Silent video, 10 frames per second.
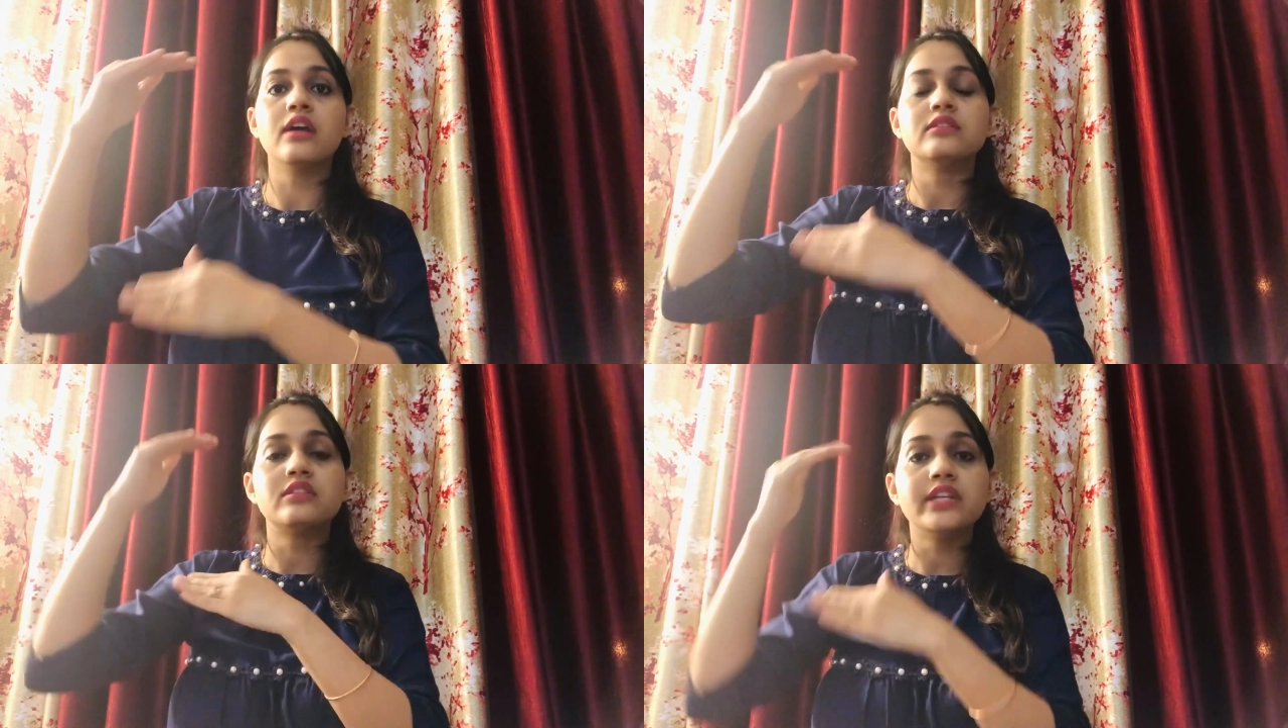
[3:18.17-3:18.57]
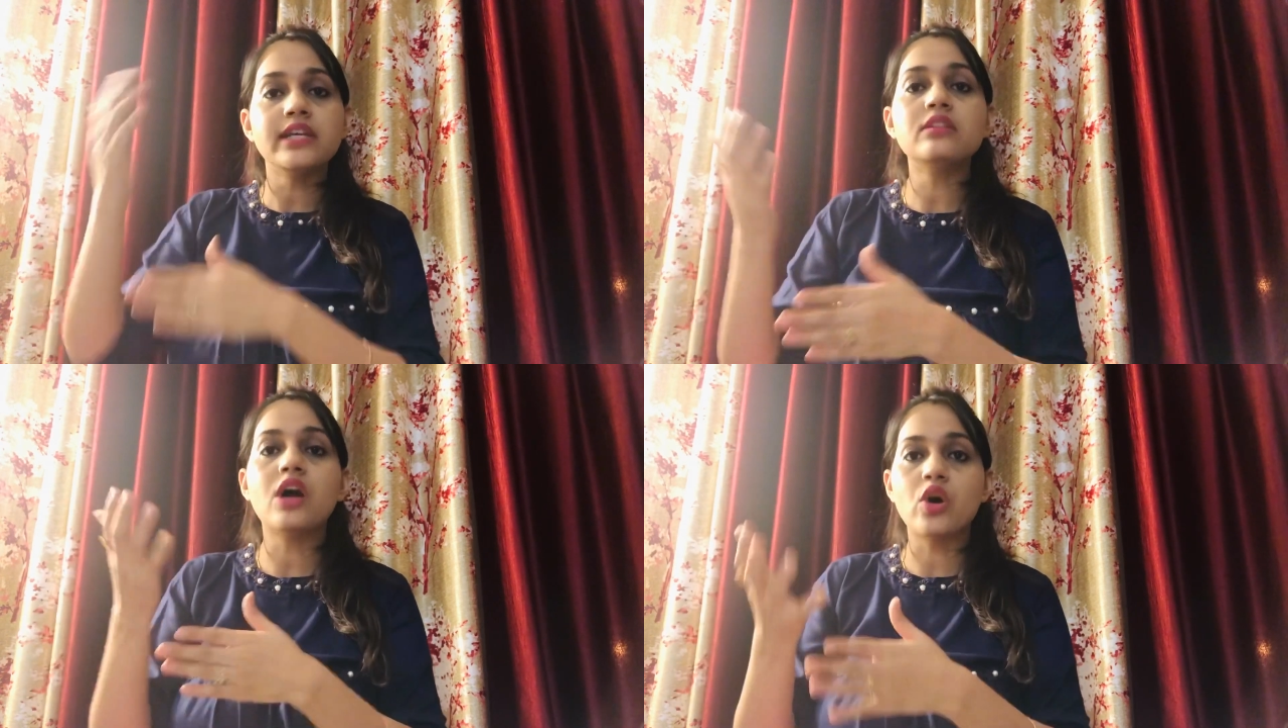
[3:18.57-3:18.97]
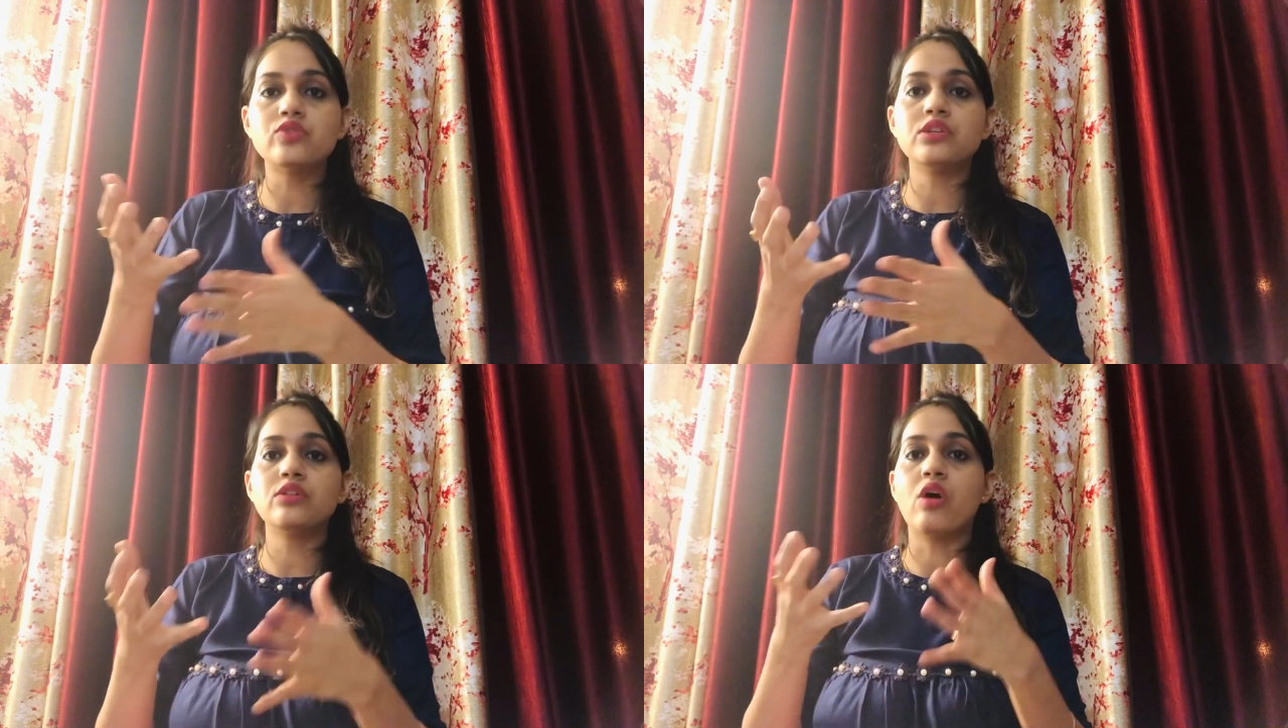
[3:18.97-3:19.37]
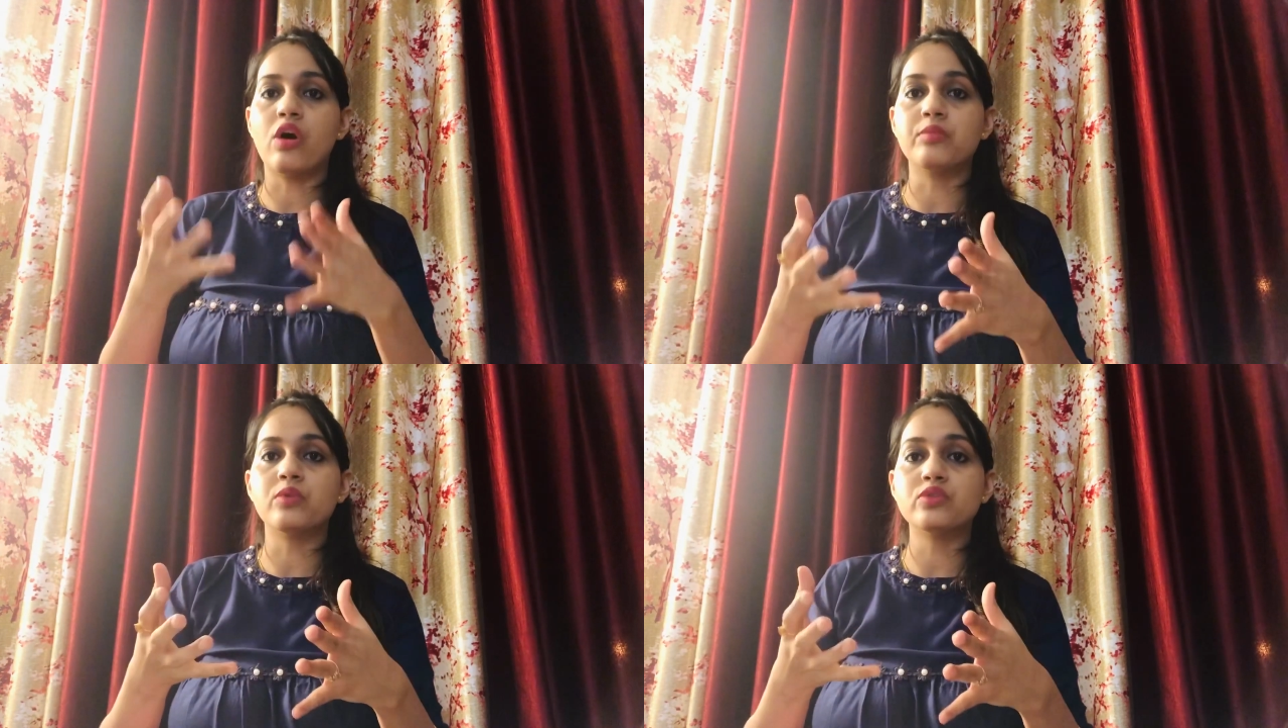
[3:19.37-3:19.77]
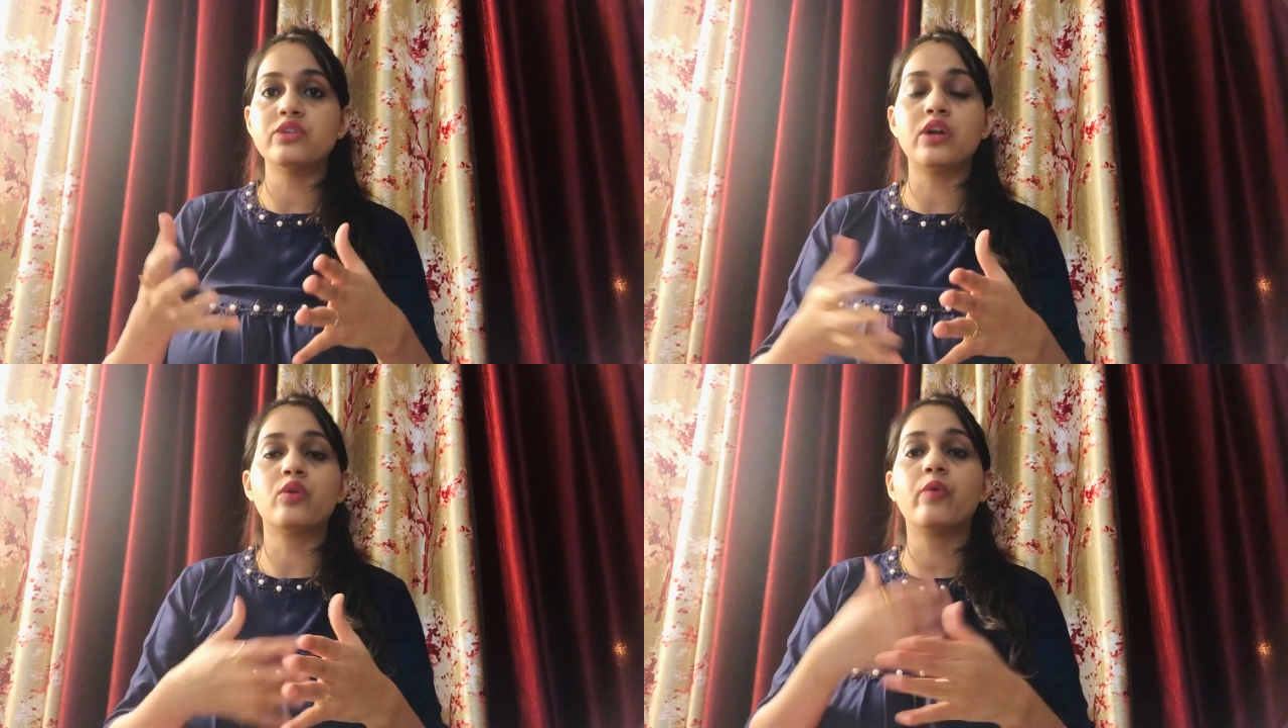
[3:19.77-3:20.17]
3000 hormones
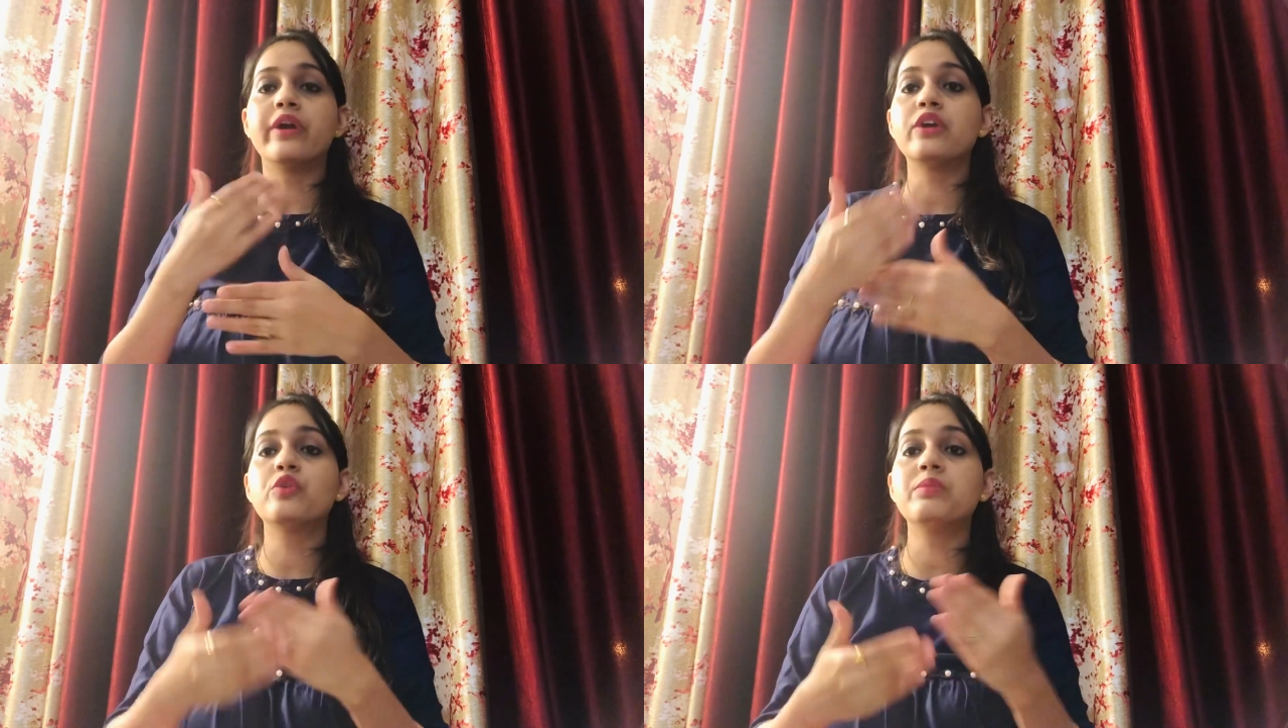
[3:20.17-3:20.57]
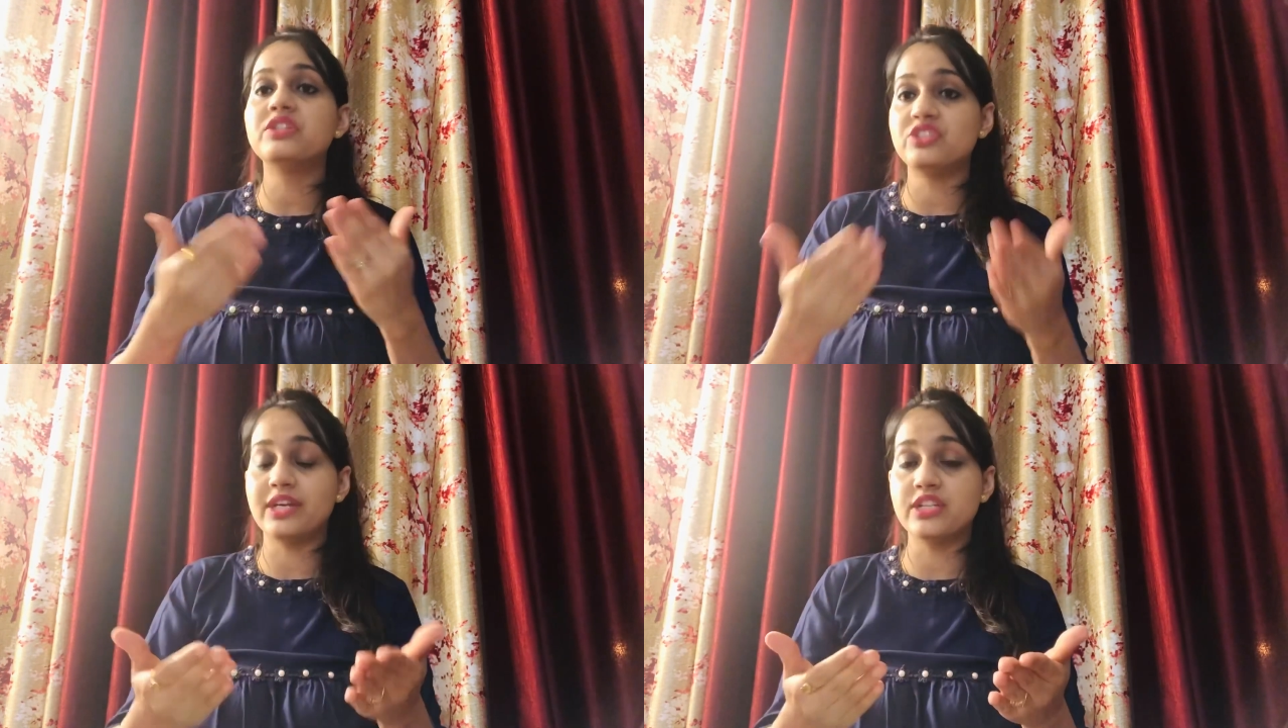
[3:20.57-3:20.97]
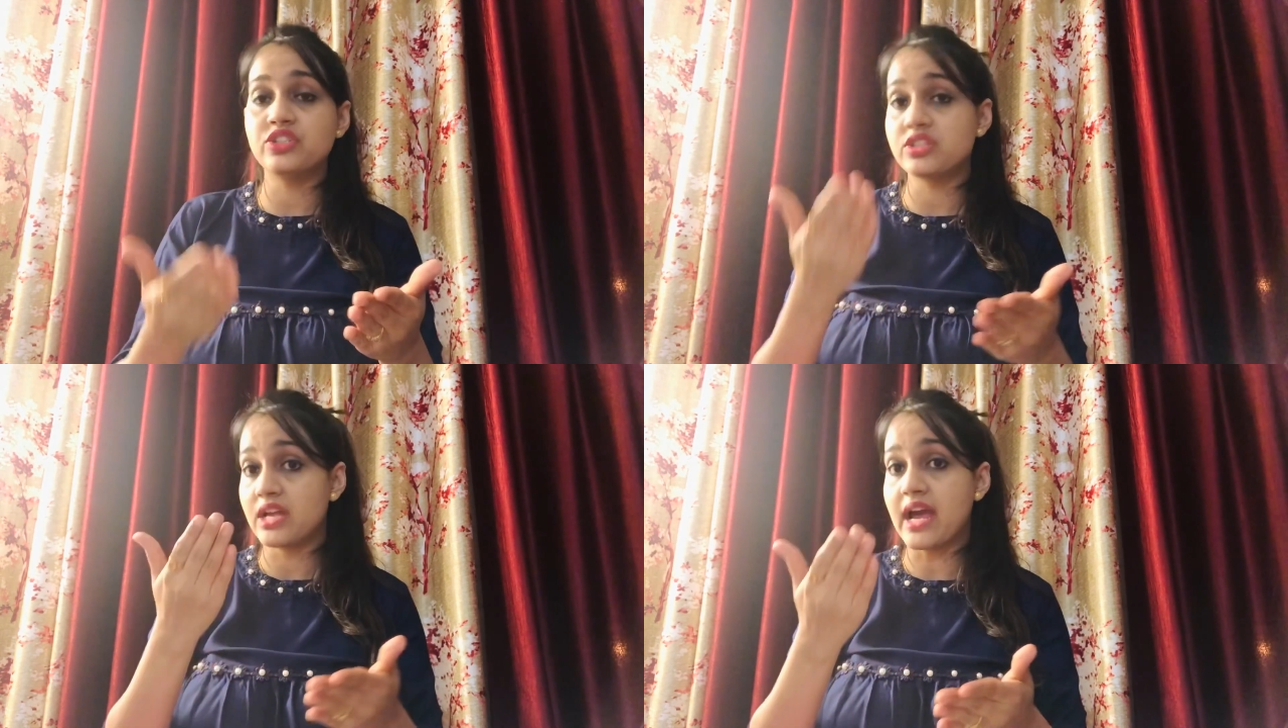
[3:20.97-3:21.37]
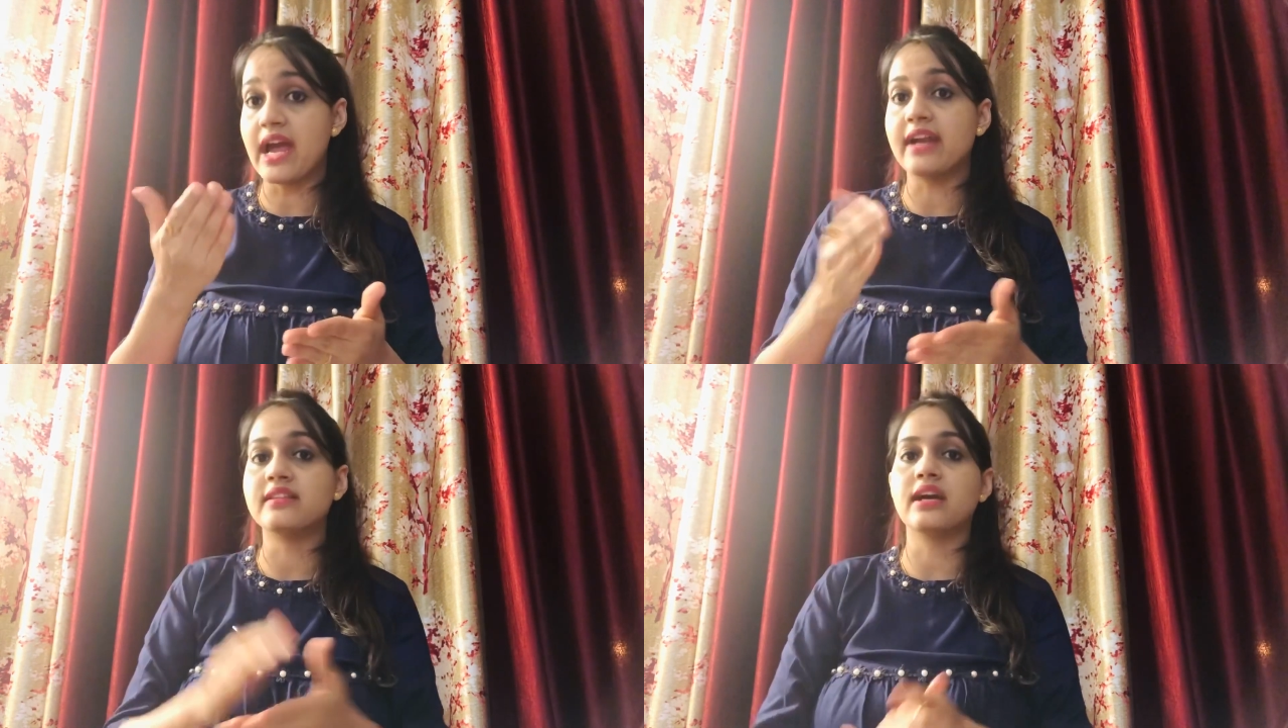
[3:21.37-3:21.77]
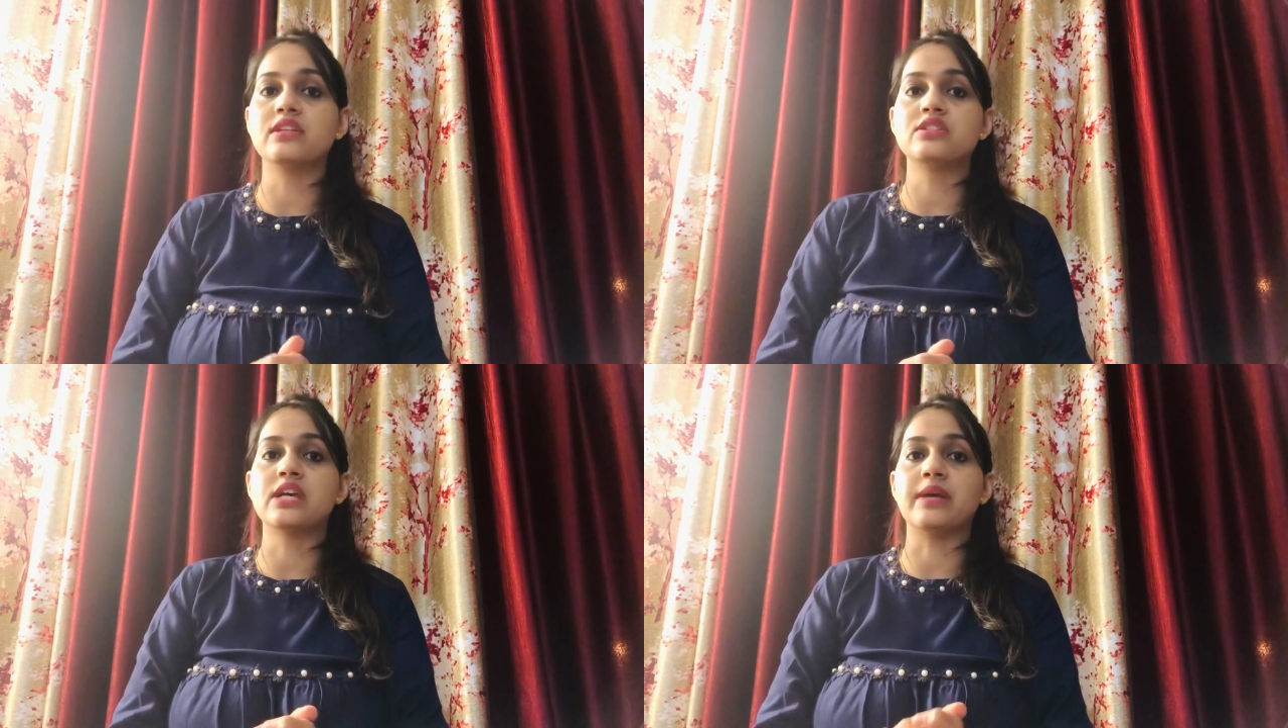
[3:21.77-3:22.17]
are going to be changed at
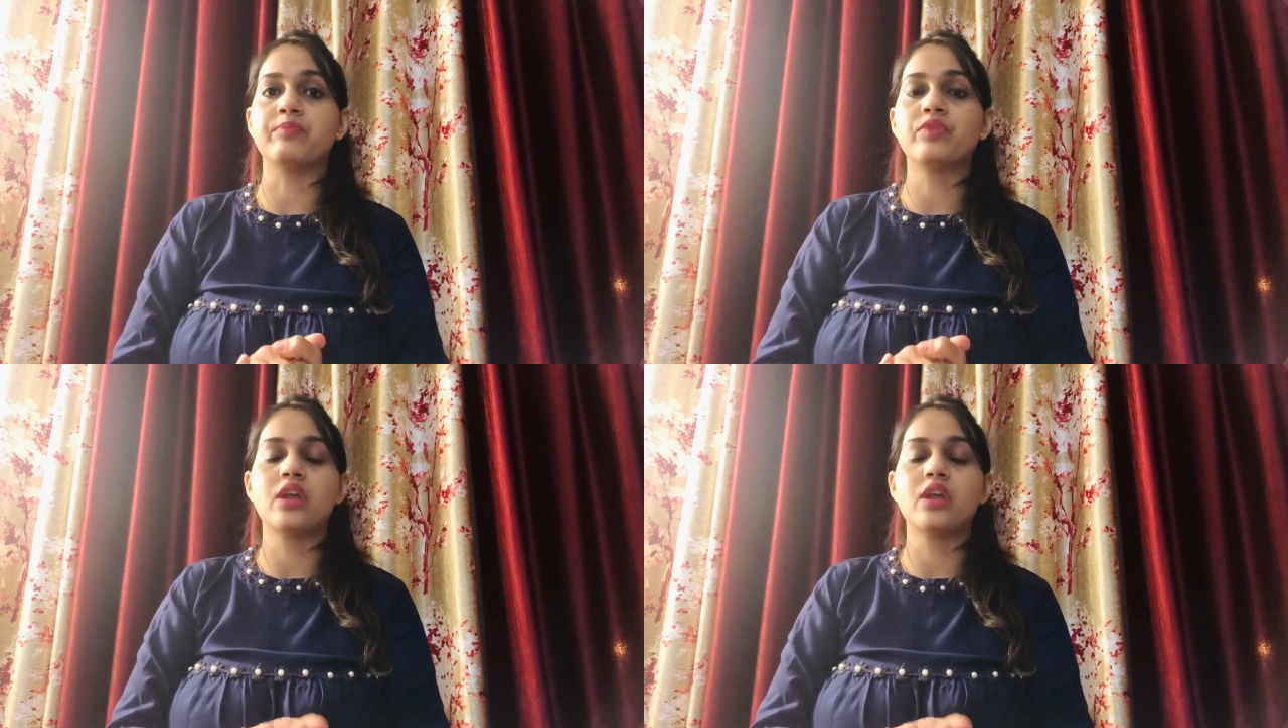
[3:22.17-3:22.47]
that time.